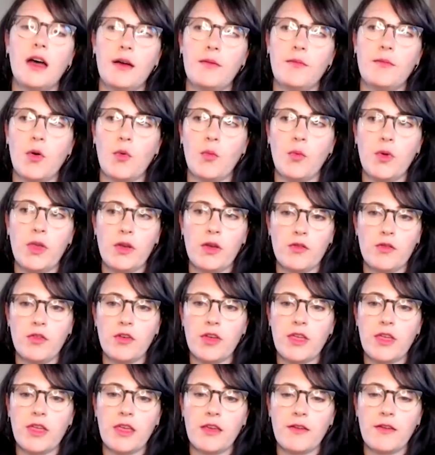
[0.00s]
We are
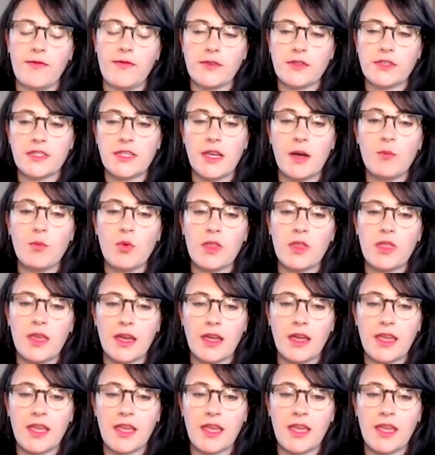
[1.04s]
looking for someone that